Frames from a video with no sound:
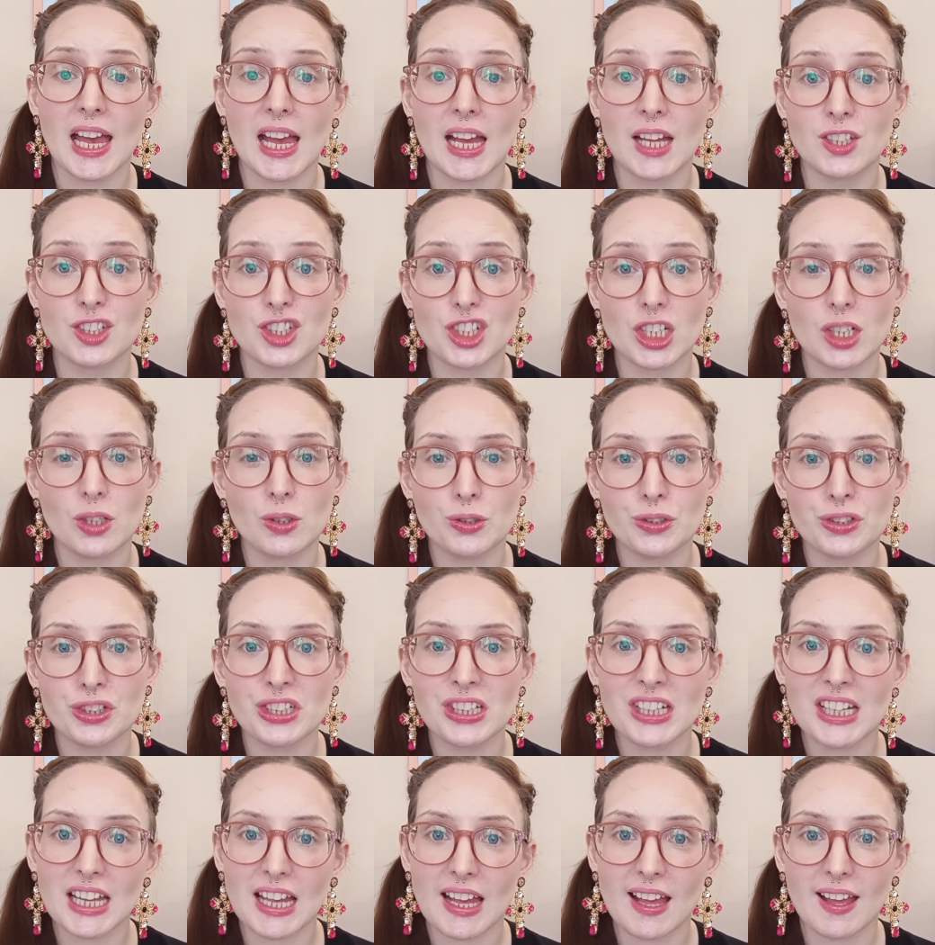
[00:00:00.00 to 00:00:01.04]
and she
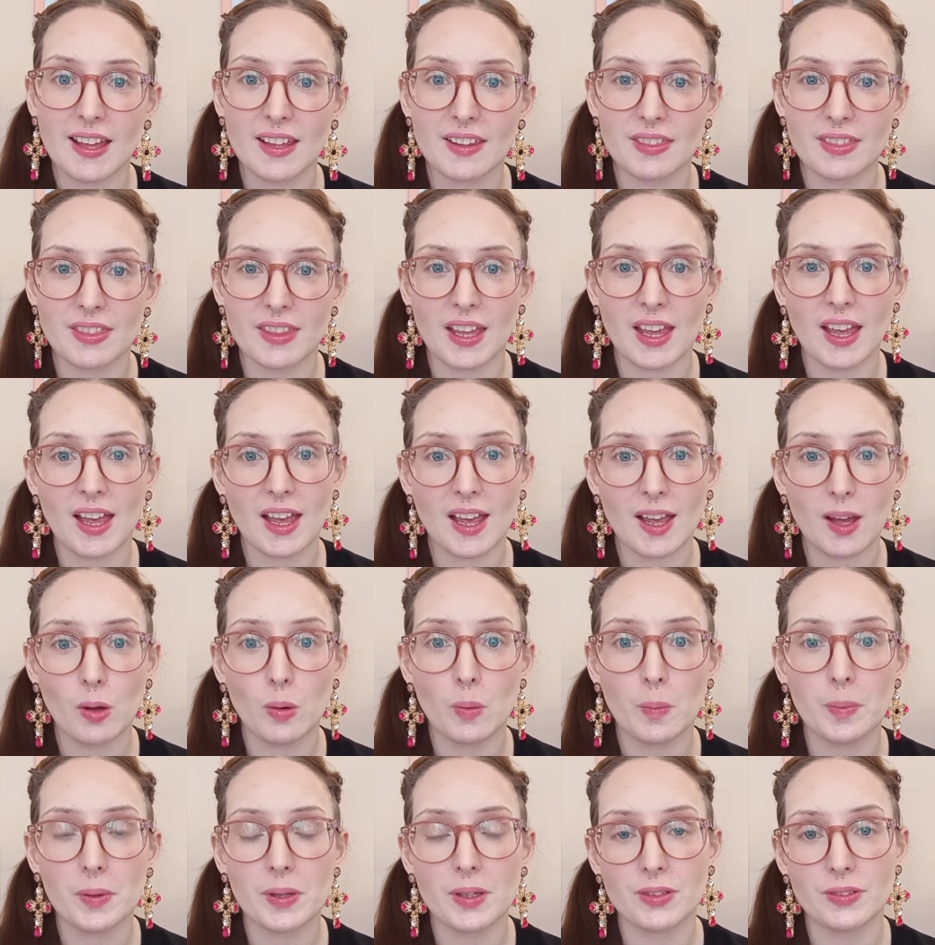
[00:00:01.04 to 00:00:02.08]
couldn't get the
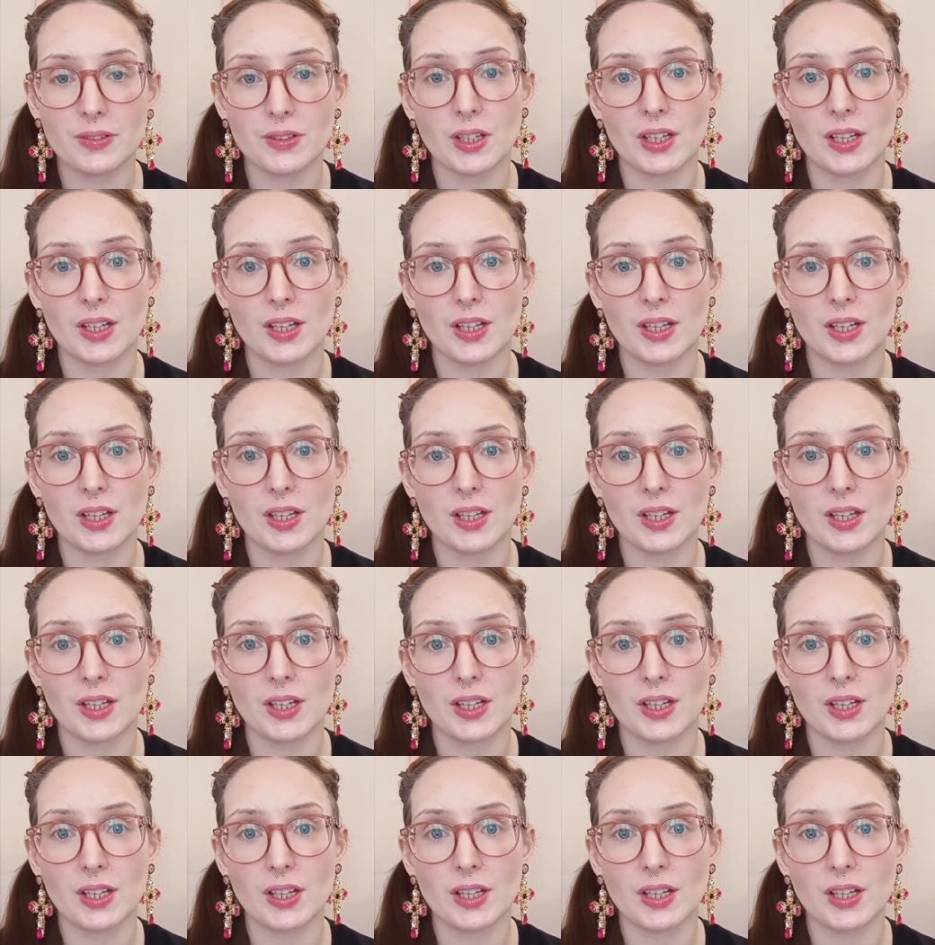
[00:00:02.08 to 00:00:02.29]
help